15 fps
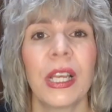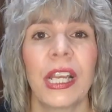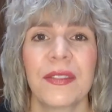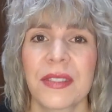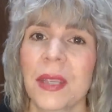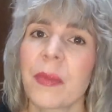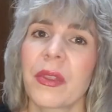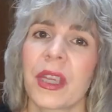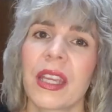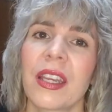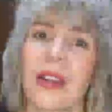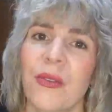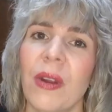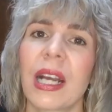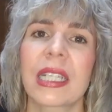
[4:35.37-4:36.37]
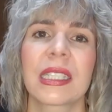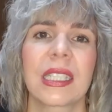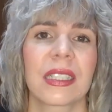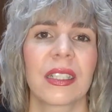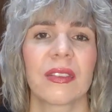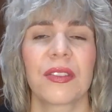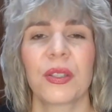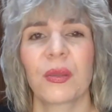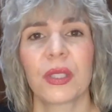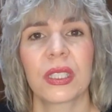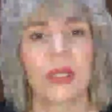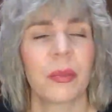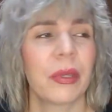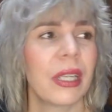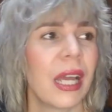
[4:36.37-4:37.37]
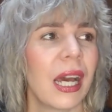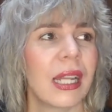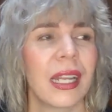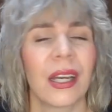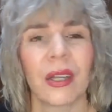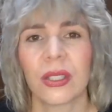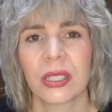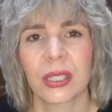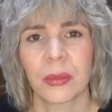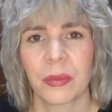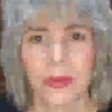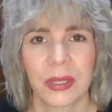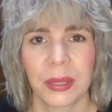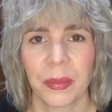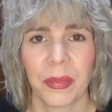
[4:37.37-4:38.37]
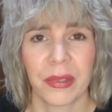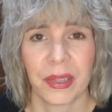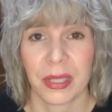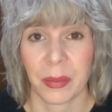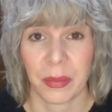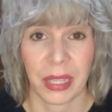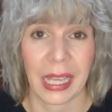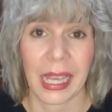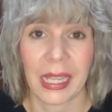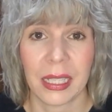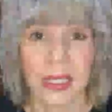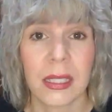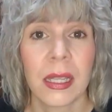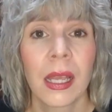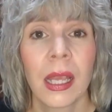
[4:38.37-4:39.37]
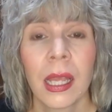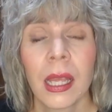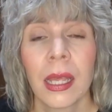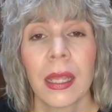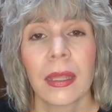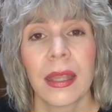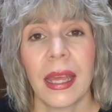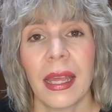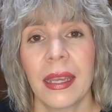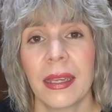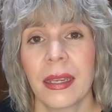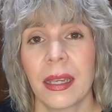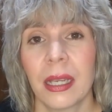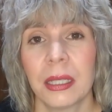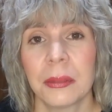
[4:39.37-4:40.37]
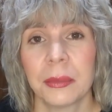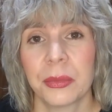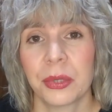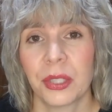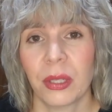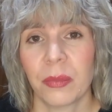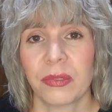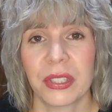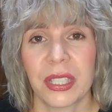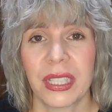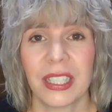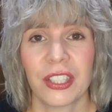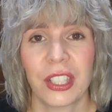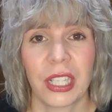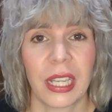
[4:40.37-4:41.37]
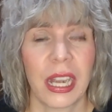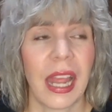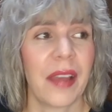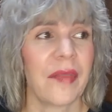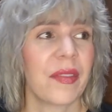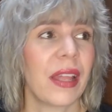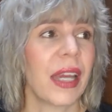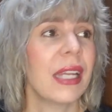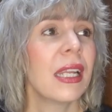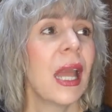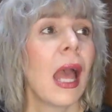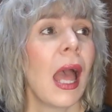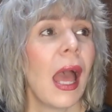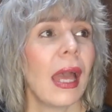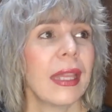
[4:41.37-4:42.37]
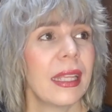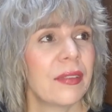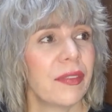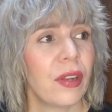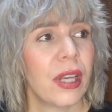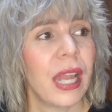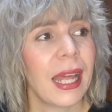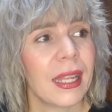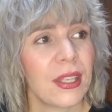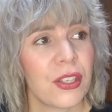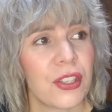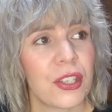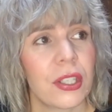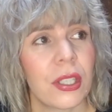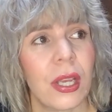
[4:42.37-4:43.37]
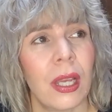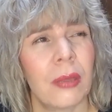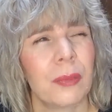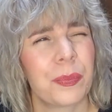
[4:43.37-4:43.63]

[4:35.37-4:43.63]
will have something in her rucksack, so if she wants a banana or something else, then obviously she can have that. And then for lunch,